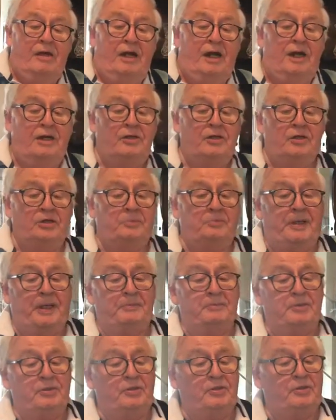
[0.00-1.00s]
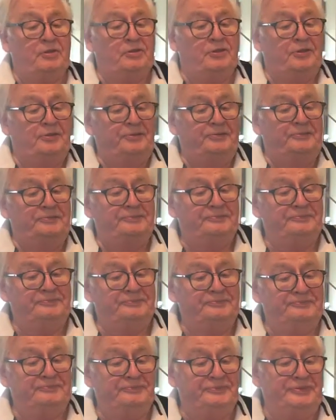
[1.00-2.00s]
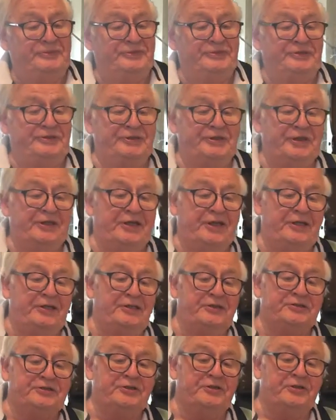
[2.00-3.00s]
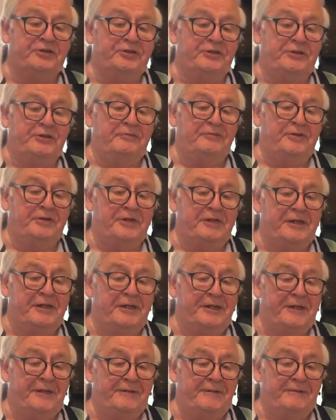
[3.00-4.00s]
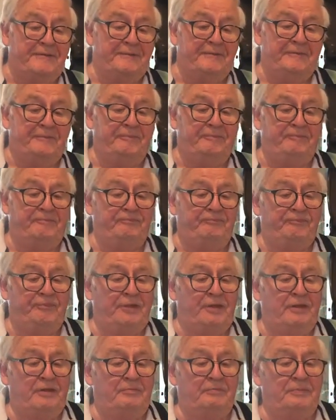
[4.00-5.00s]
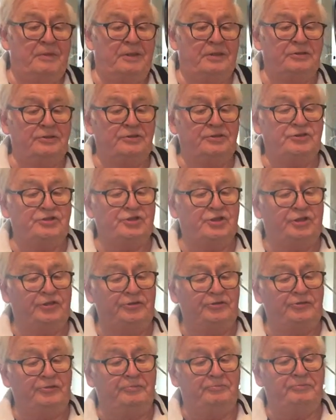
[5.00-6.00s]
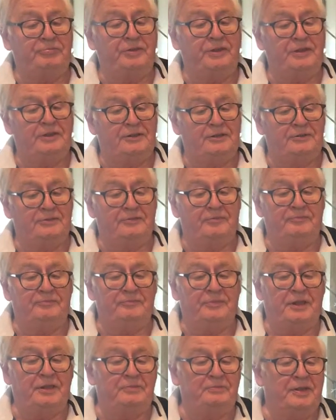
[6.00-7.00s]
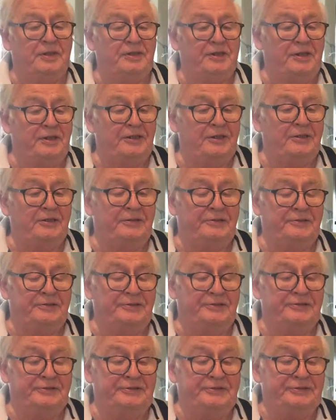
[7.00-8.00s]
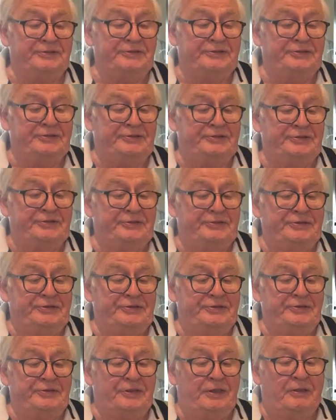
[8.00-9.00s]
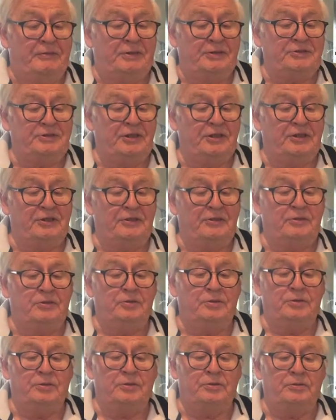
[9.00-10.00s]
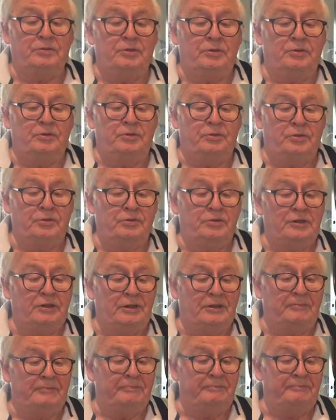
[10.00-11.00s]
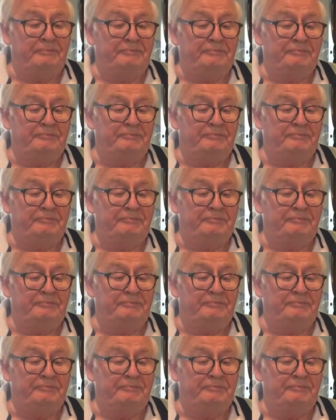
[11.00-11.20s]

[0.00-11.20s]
I heard the blackbird, and again it's another lovely day. Mark and John, brilliant, made my day. Now I take it you all knew the hymn.